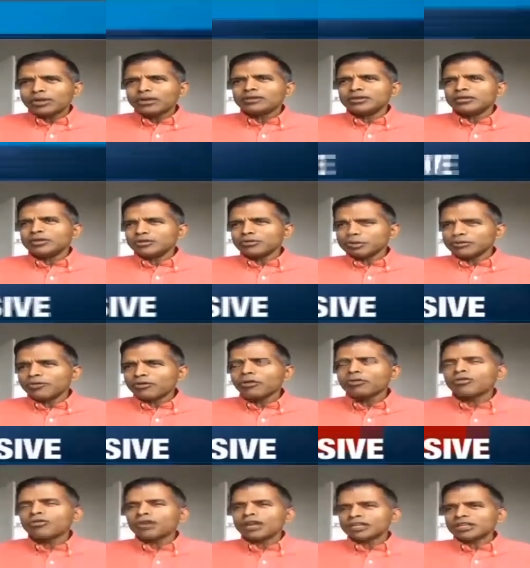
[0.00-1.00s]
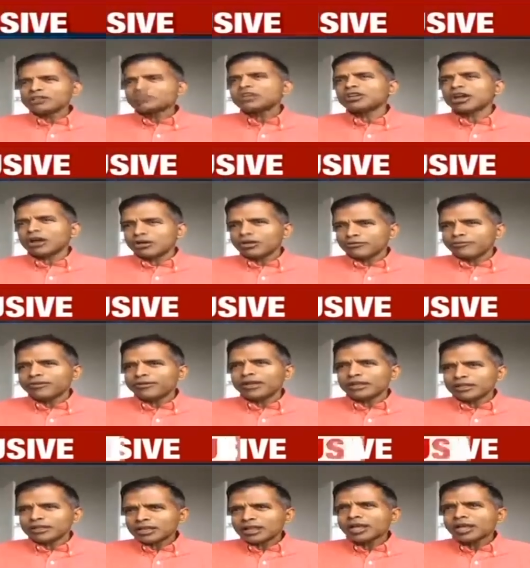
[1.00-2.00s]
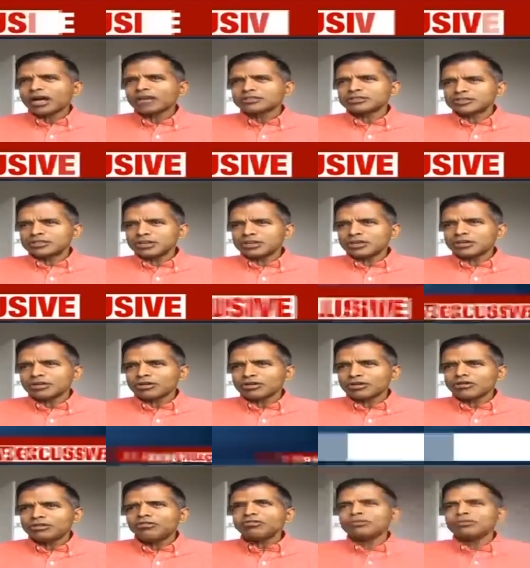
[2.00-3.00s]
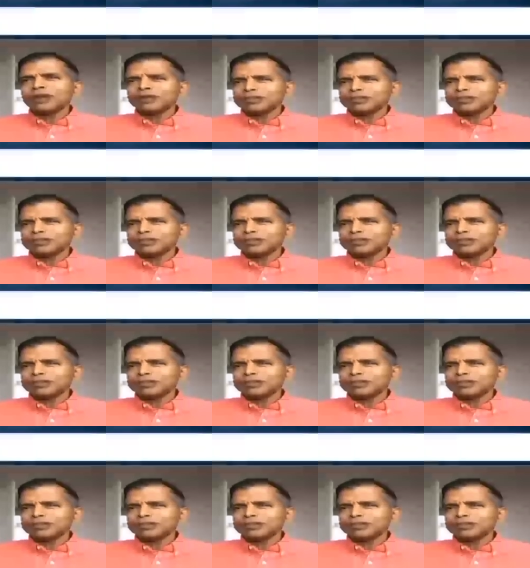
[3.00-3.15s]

you know, you've already started to feel in the last year or two,